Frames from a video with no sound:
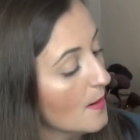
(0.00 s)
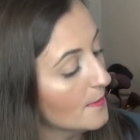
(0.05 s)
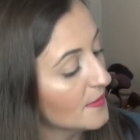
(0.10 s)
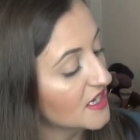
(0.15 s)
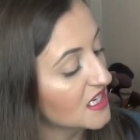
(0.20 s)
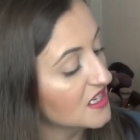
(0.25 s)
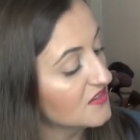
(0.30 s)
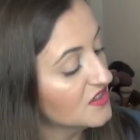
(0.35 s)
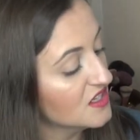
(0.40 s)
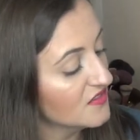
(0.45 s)

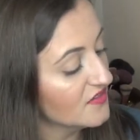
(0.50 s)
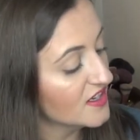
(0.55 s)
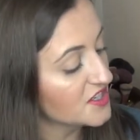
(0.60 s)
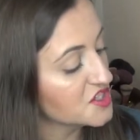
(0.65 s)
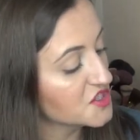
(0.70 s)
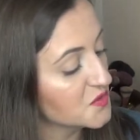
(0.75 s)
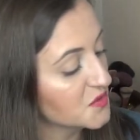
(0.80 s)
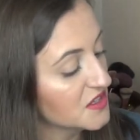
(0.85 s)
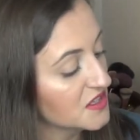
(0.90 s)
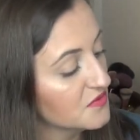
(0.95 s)
But even if I
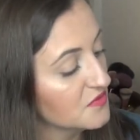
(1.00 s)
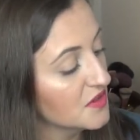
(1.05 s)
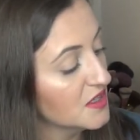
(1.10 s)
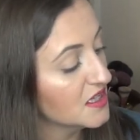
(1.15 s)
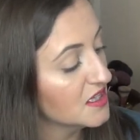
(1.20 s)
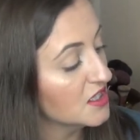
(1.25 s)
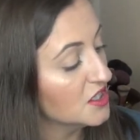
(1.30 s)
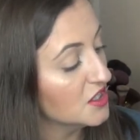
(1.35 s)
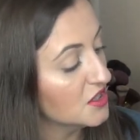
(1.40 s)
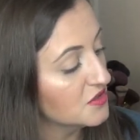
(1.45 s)
just went
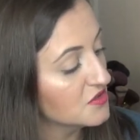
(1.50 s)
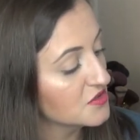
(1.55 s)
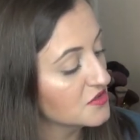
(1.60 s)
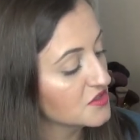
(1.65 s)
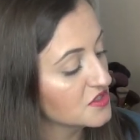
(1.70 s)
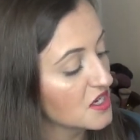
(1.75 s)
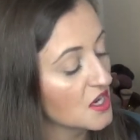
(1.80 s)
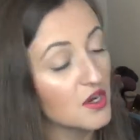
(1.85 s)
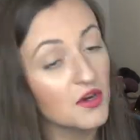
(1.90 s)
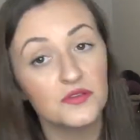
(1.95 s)
with the
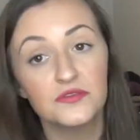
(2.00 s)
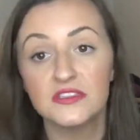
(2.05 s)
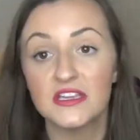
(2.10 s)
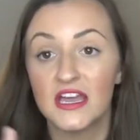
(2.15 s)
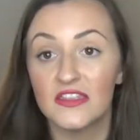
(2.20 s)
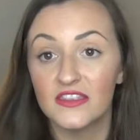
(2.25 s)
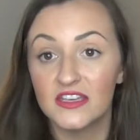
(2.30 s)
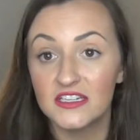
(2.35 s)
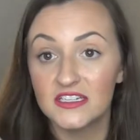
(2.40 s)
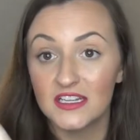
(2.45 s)
neutral tones
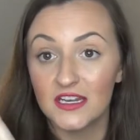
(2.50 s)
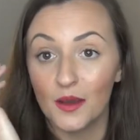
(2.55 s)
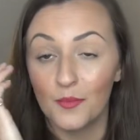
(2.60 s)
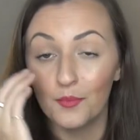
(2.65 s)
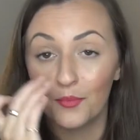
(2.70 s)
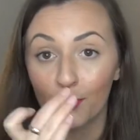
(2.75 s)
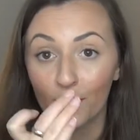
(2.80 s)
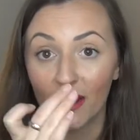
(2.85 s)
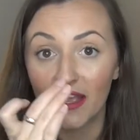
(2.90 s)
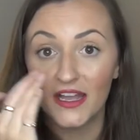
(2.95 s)
and then did a
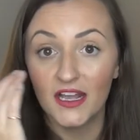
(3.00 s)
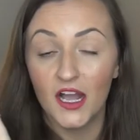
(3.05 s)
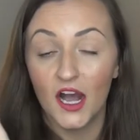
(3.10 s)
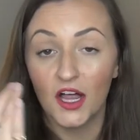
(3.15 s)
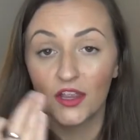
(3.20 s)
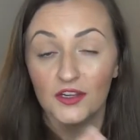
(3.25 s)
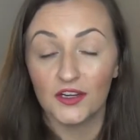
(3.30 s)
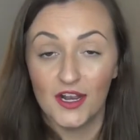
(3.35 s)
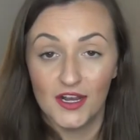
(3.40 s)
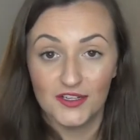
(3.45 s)
bright
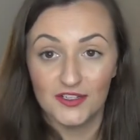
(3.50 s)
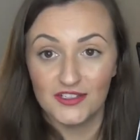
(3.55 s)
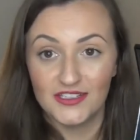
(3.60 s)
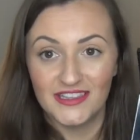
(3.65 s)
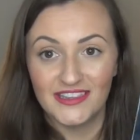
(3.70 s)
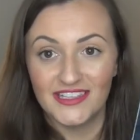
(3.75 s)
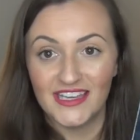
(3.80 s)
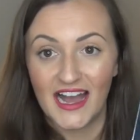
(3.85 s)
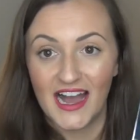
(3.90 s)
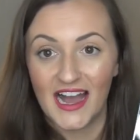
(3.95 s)
color
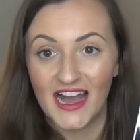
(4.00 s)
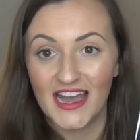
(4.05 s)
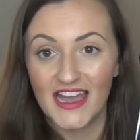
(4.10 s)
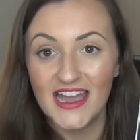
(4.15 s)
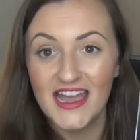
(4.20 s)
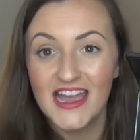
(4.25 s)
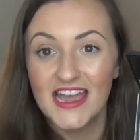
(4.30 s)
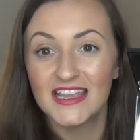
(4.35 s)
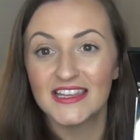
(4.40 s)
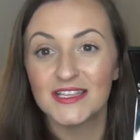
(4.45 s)
underneath the
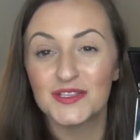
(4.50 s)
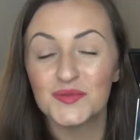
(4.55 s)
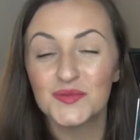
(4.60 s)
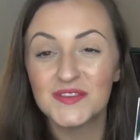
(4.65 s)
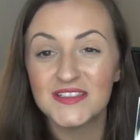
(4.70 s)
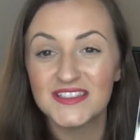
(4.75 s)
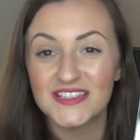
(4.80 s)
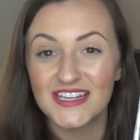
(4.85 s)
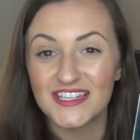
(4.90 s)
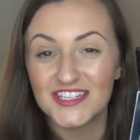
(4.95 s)
eye, this
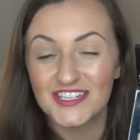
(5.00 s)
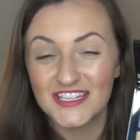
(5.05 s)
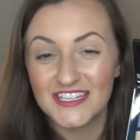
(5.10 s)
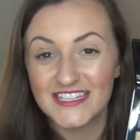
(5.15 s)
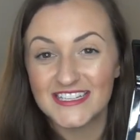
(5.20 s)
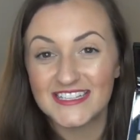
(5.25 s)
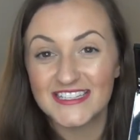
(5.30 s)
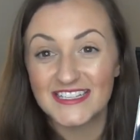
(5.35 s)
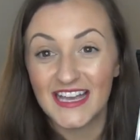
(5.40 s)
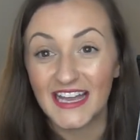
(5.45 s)
was such an
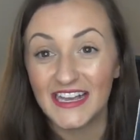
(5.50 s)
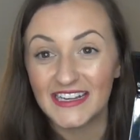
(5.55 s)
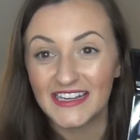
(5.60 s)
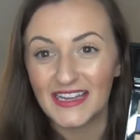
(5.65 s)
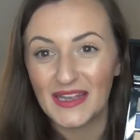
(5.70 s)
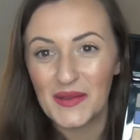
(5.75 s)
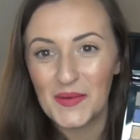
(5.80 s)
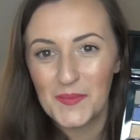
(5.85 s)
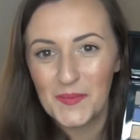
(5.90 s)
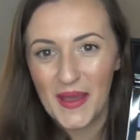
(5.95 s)

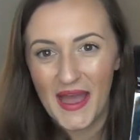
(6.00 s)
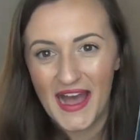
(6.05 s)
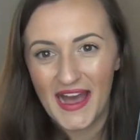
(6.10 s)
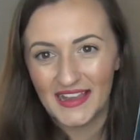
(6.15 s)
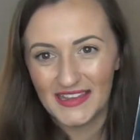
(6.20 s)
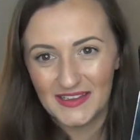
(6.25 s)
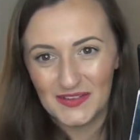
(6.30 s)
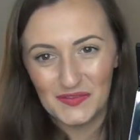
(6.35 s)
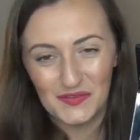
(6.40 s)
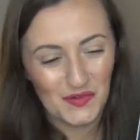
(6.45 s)
exciting
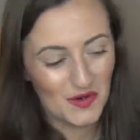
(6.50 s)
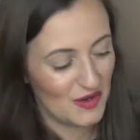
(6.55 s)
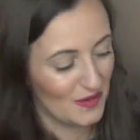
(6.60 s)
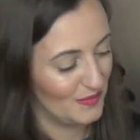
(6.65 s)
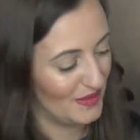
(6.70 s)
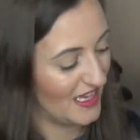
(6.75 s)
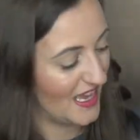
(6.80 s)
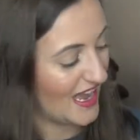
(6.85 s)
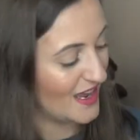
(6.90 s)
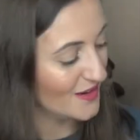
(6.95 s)
palette for
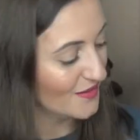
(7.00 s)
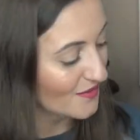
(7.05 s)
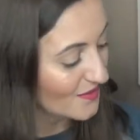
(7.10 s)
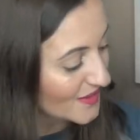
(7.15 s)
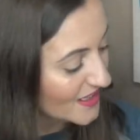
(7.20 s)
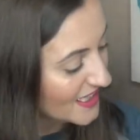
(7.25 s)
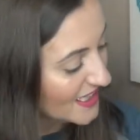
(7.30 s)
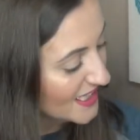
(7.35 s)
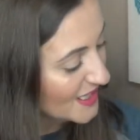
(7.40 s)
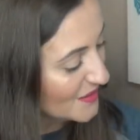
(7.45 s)
me. I
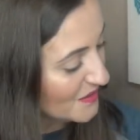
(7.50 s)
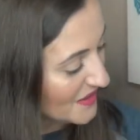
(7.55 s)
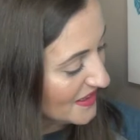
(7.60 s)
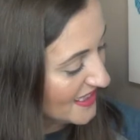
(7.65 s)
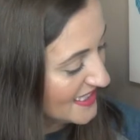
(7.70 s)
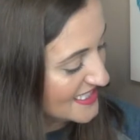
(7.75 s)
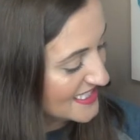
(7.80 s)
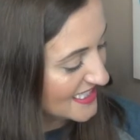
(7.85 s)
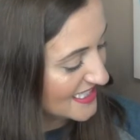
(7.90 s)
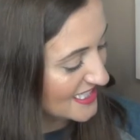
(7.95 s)
really,
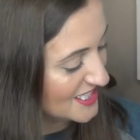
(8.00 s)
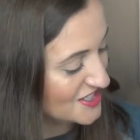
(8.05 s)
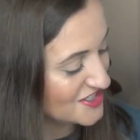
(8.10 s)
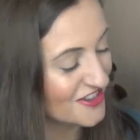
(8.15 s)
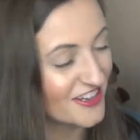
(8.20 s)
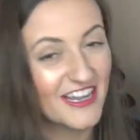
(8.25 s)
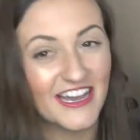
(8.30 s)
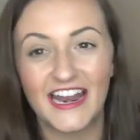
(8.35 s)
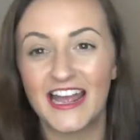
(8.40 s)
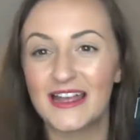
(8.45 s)
really did
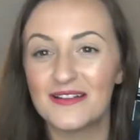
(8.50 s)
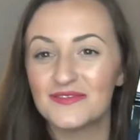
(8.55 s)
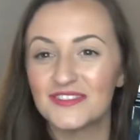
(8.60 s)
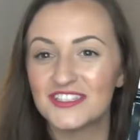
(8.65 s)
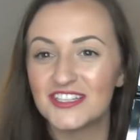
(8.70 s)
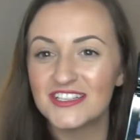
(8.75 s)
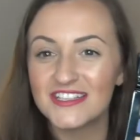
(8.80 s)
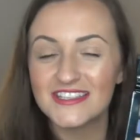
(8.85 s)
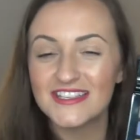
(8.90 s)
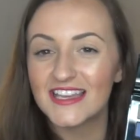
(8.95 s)
enjoy it, and
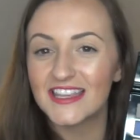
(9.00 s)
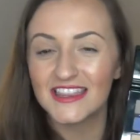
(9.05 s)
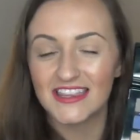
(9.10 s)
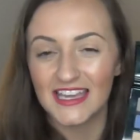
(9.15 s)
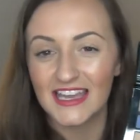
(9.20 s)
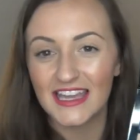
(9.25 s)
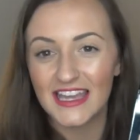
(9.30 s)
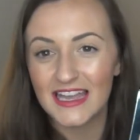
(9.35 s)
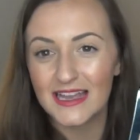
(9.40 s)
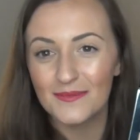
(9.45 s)
just like
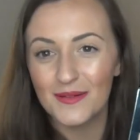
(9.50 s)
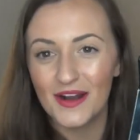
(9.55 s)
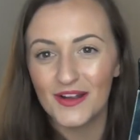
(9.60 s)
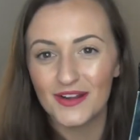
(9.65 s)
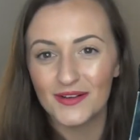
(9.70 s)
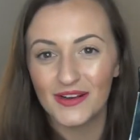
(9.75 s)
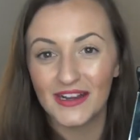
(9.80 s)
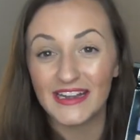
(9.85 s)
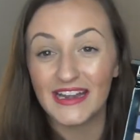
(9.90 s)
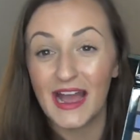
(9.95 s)
thinking about
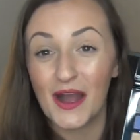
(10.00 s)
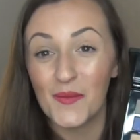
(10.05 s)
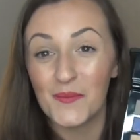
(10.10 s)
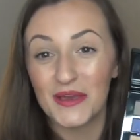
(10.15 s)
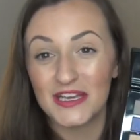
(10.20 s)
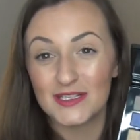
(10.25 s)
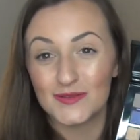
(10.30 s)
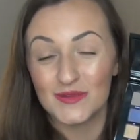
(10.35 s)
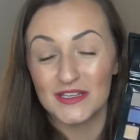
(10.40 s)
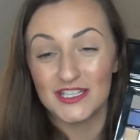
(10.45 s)
it right now
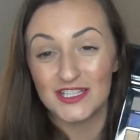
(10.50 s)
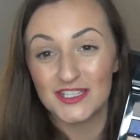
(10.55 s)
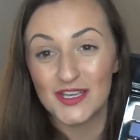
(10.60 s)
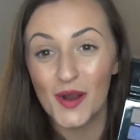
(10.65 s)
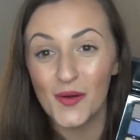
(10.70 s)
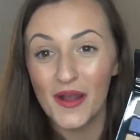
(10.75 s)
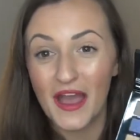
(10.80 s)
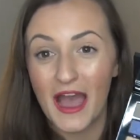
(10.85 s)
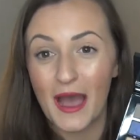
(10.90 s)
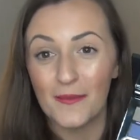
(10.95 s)
makes me
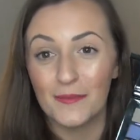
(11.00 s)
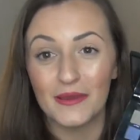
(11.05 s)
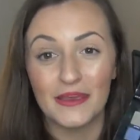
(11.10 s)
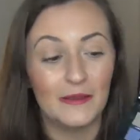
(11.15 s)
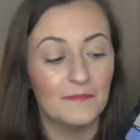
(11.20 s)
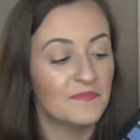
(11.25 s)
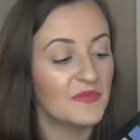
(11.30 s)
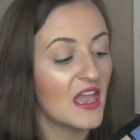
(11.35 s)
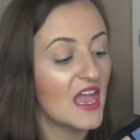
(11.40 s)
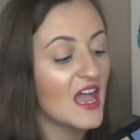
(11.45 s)
so
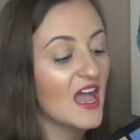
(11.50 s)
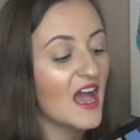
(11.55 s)
happy.